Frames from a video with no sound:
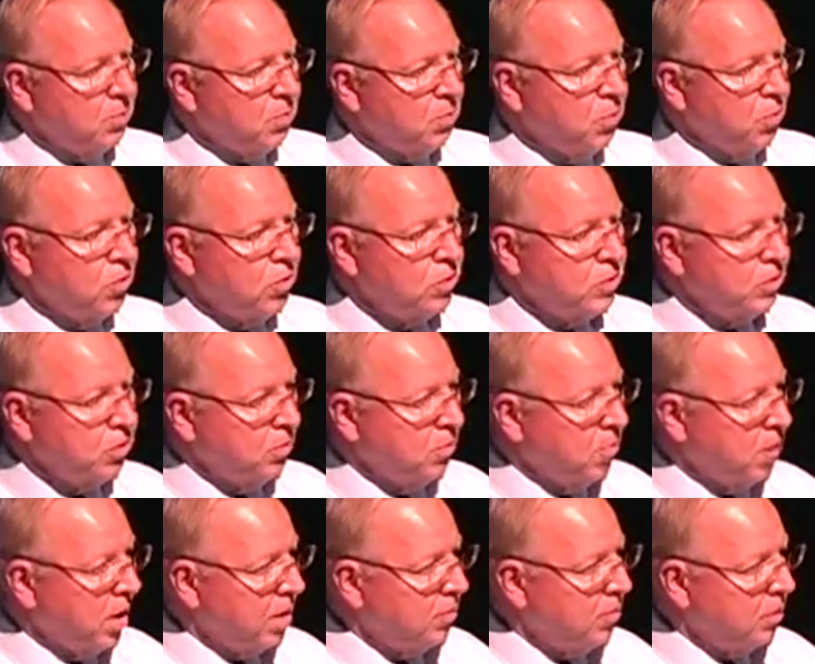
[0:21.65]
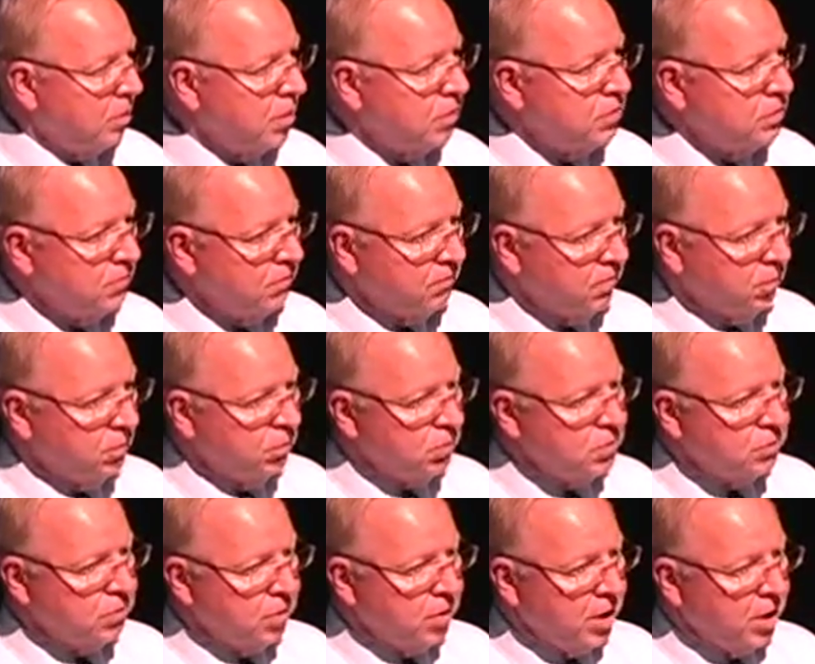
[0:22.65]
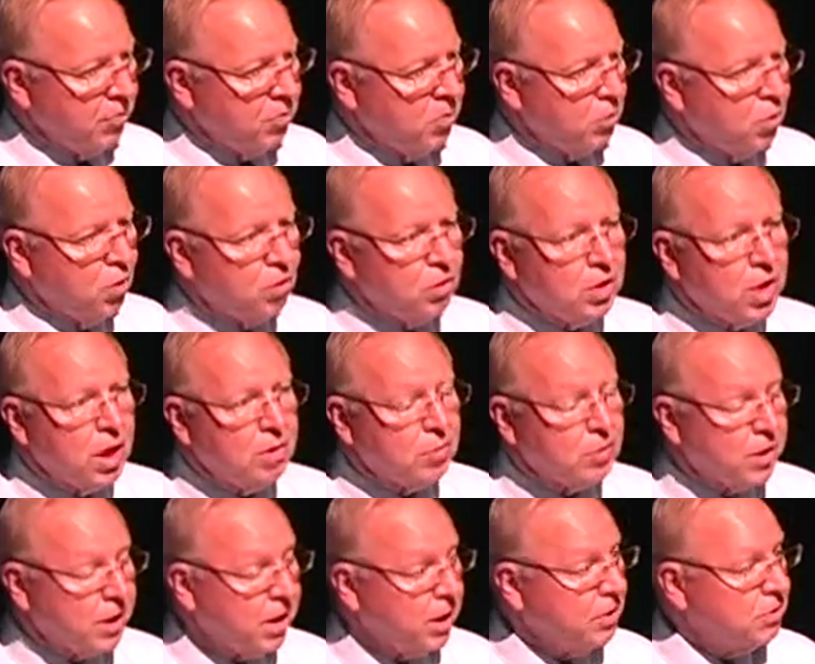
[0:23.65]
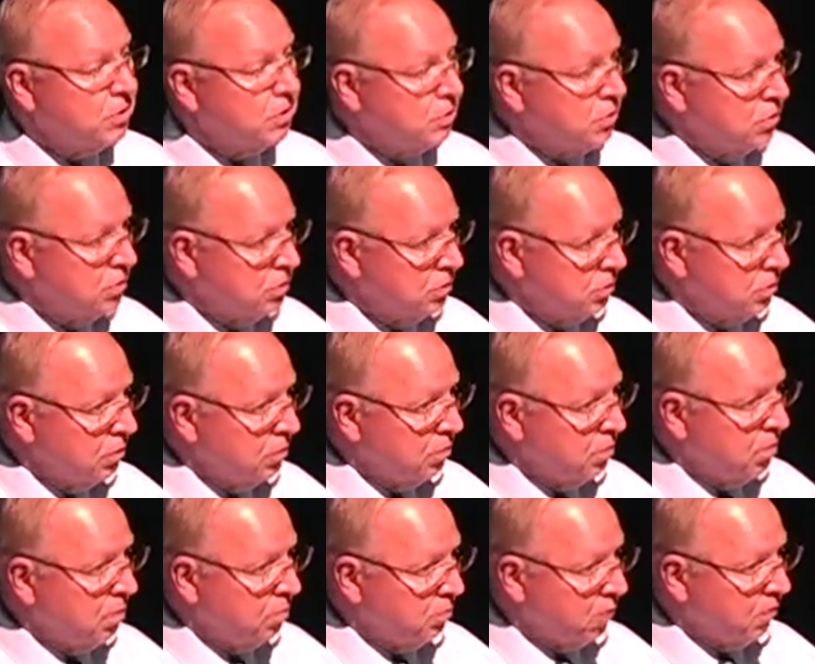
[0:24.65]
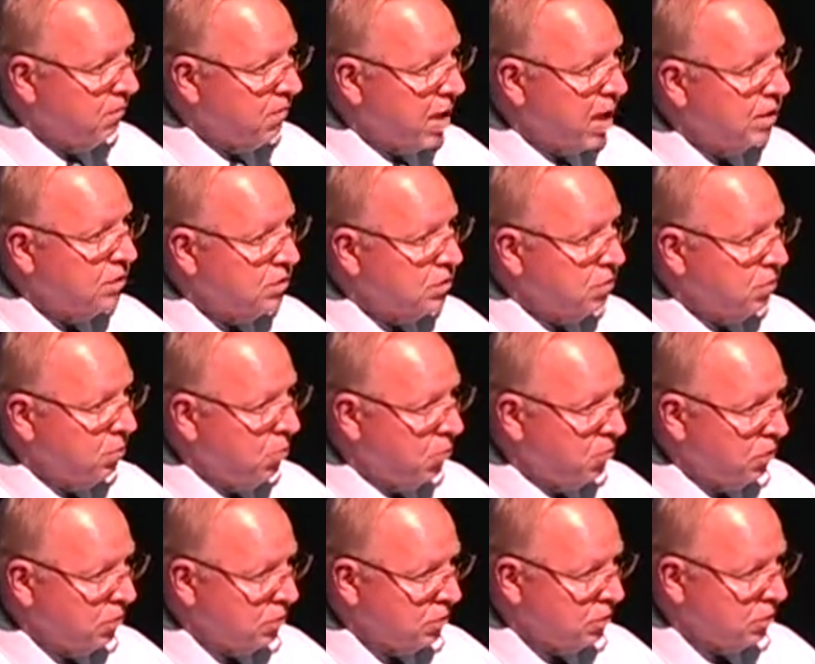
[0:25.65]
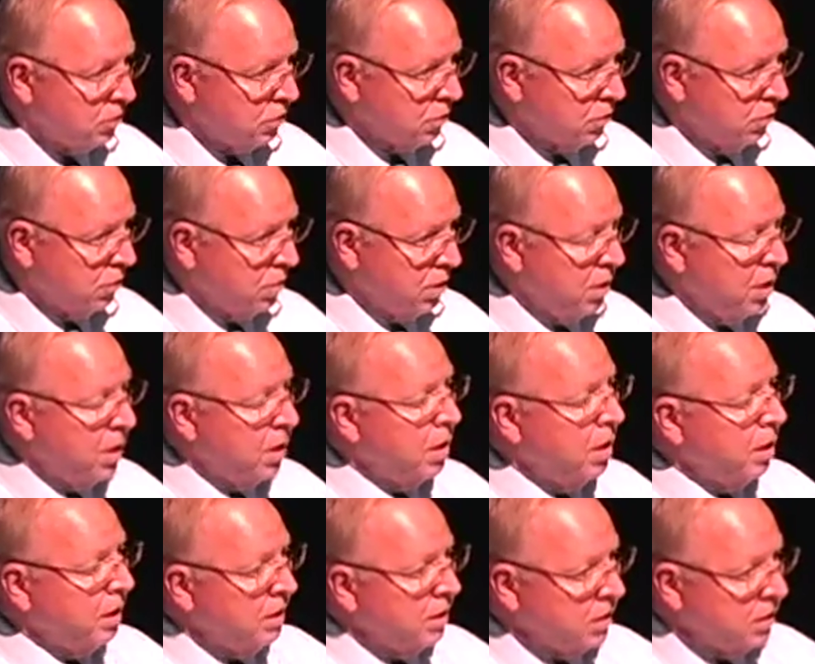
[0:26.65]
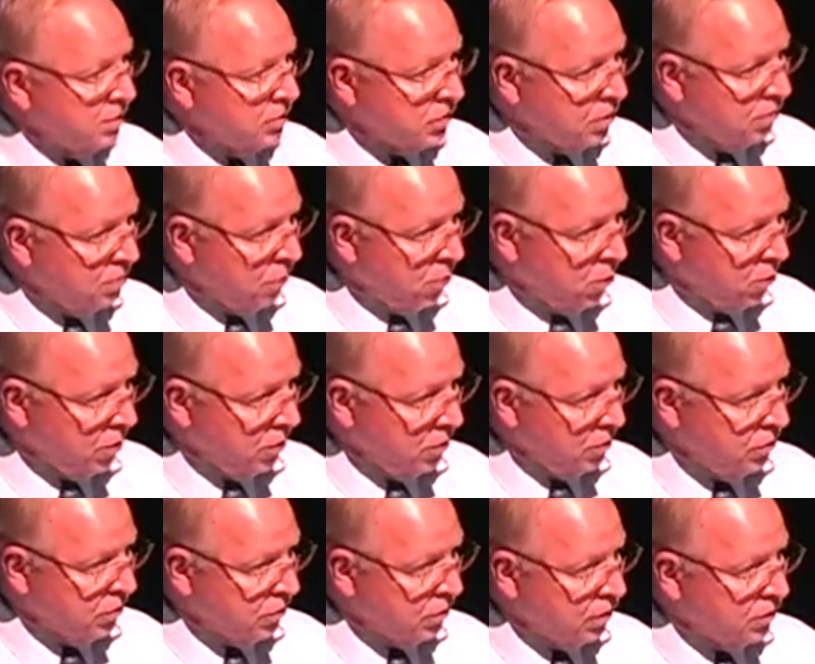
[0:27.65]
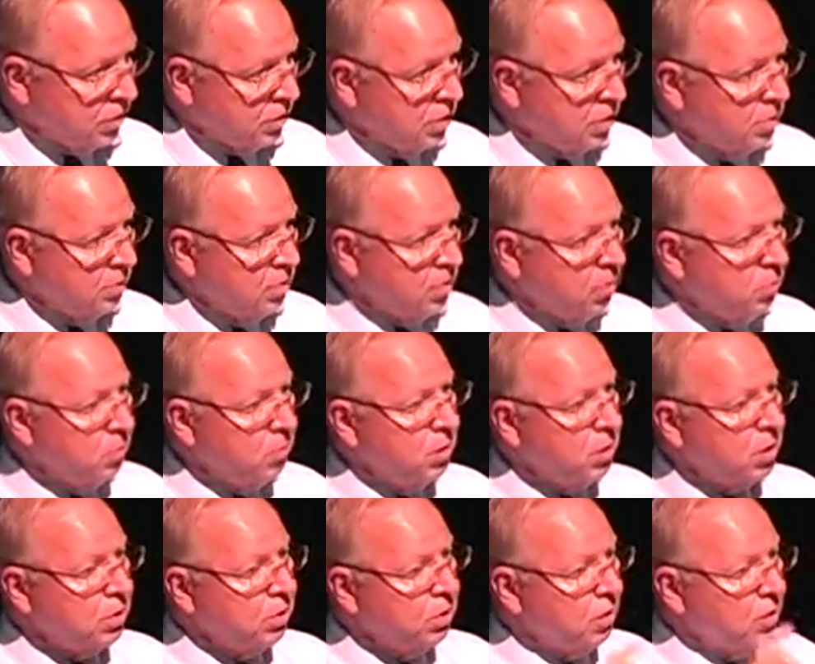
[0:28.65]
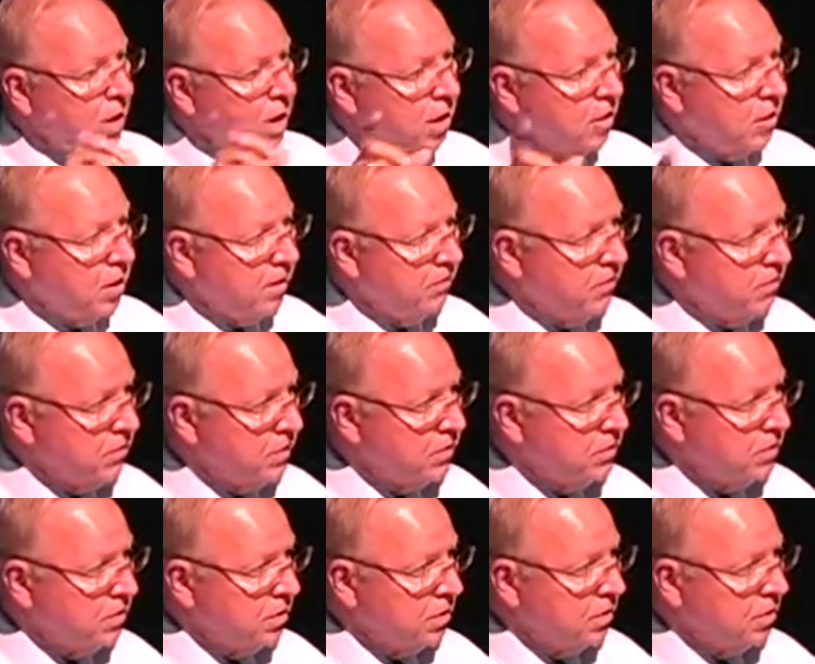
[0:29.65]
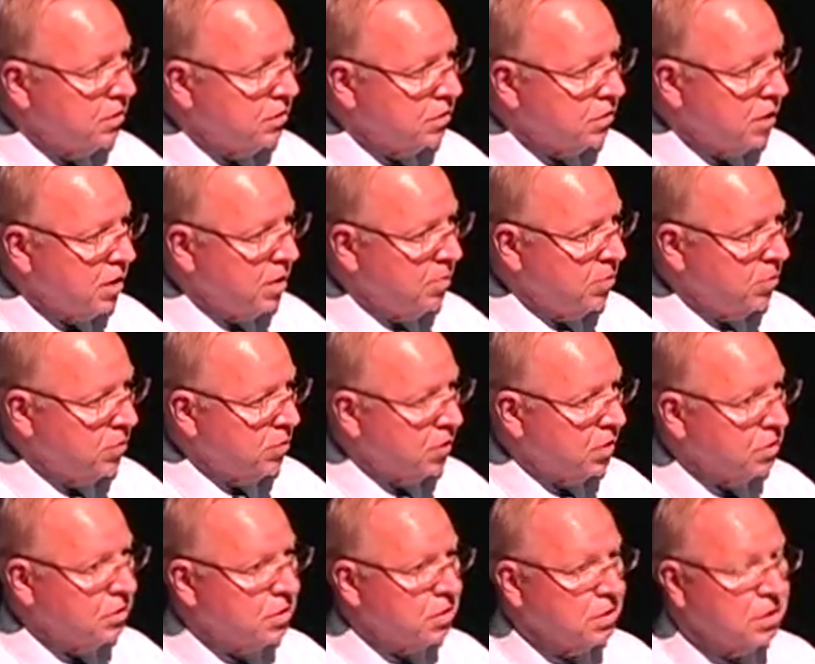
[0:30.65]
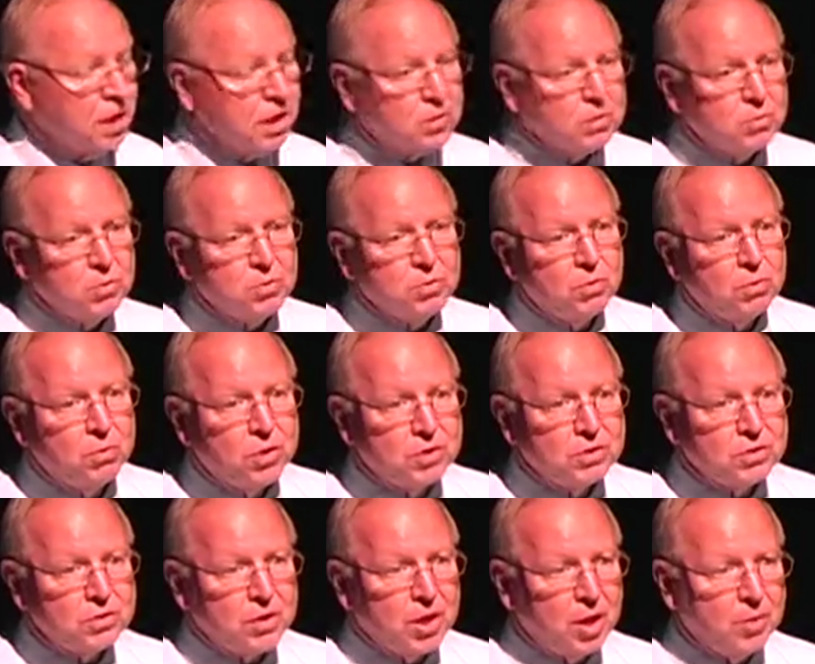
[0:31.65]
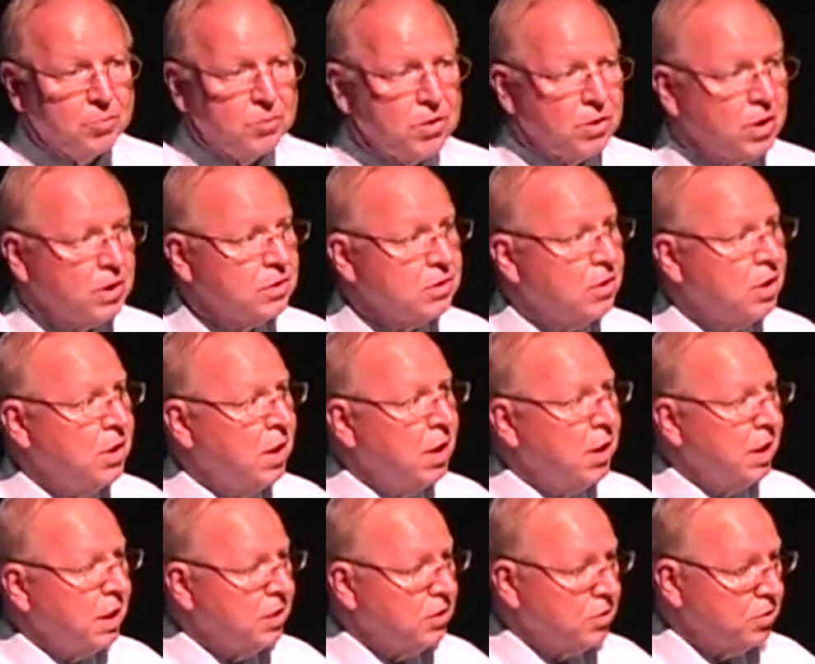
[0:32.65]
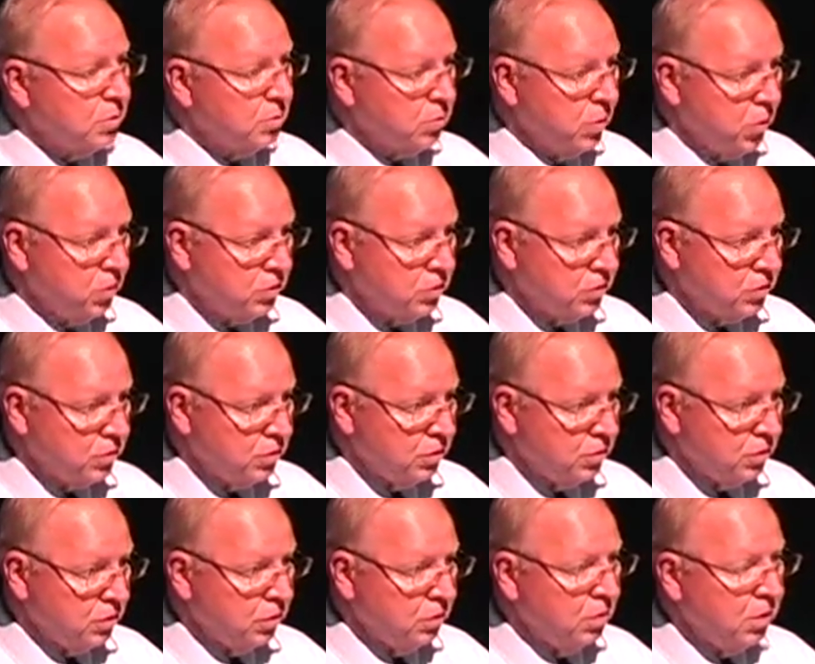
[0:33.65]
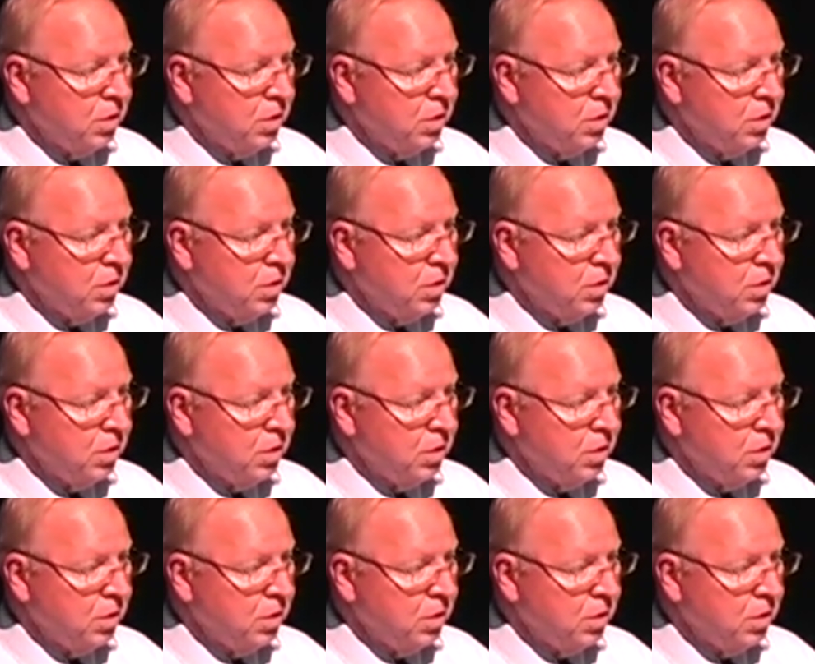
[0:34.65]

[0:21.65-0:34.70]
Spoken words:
a portion of the population for which we have a moral obligation to provide support to is important to us, but we want to know how that fits into the scheme of things. And that's what the One Stop does and is supposed to do.